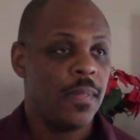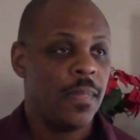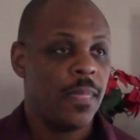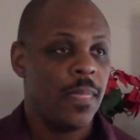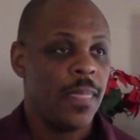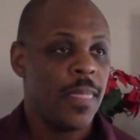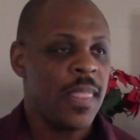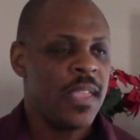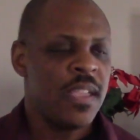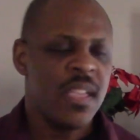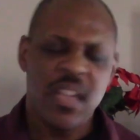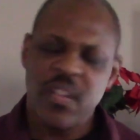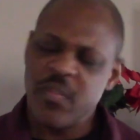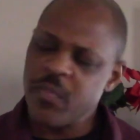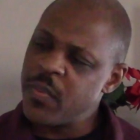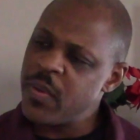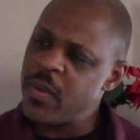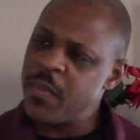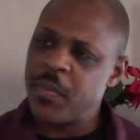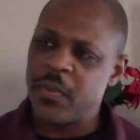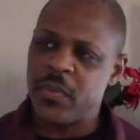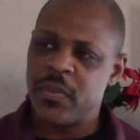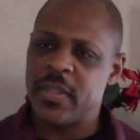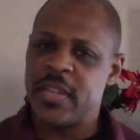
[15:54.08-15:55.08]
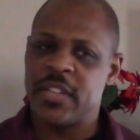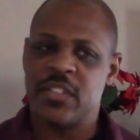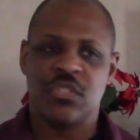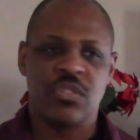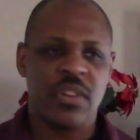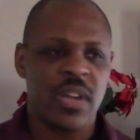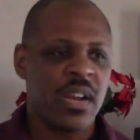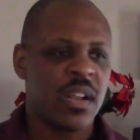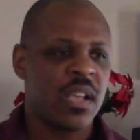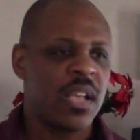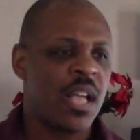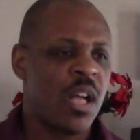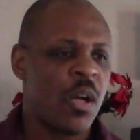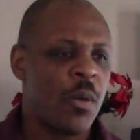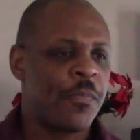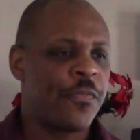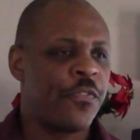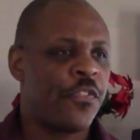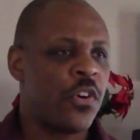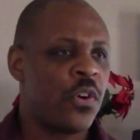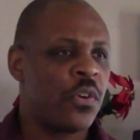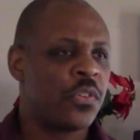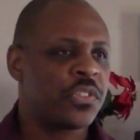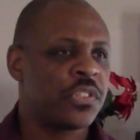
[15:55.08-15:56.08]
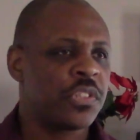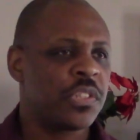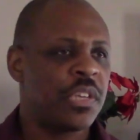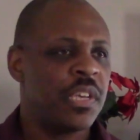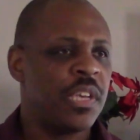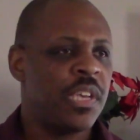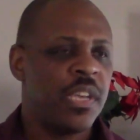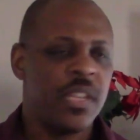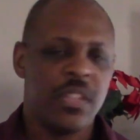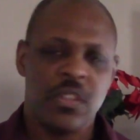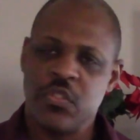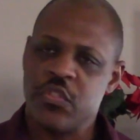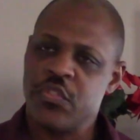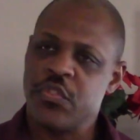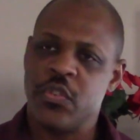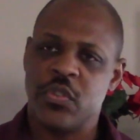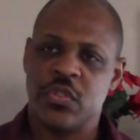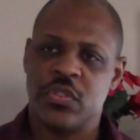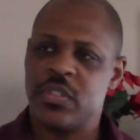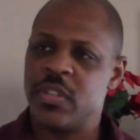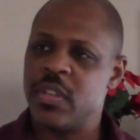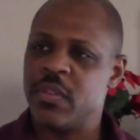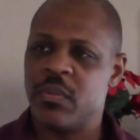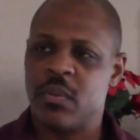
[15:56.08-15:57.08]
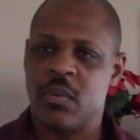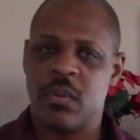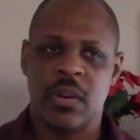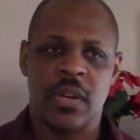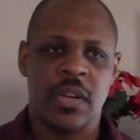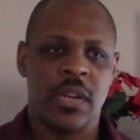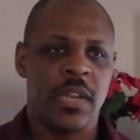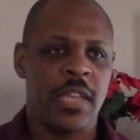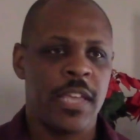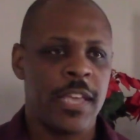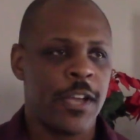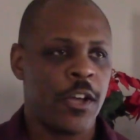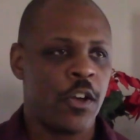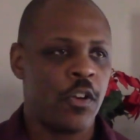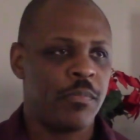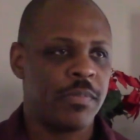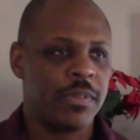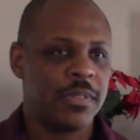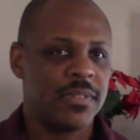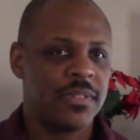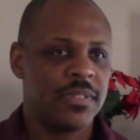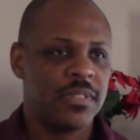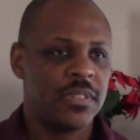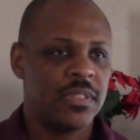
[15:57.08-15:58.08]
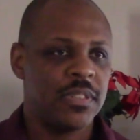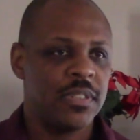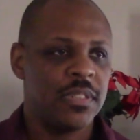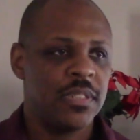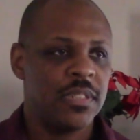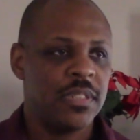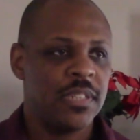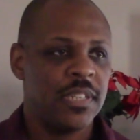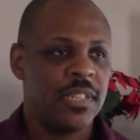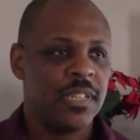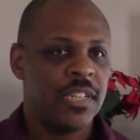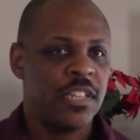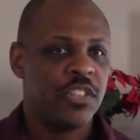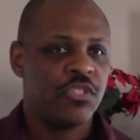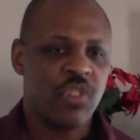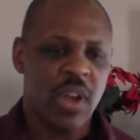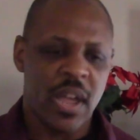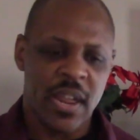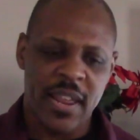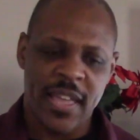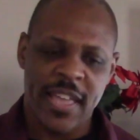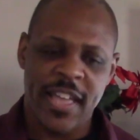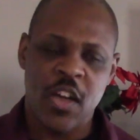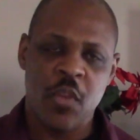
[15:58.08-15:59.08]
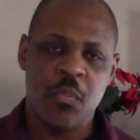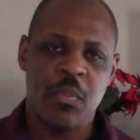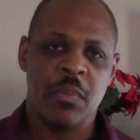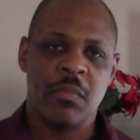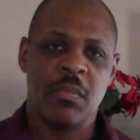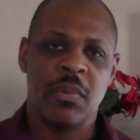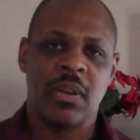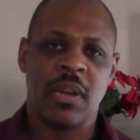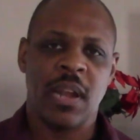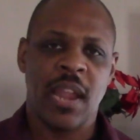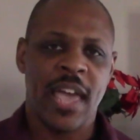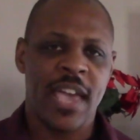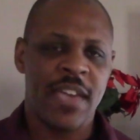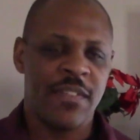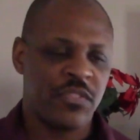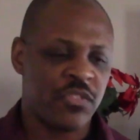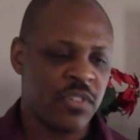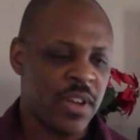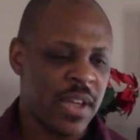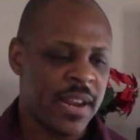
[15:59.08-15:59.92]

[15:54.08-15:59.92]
They have people that try to help folks, and those folks never want any help. Try to help him in life. Try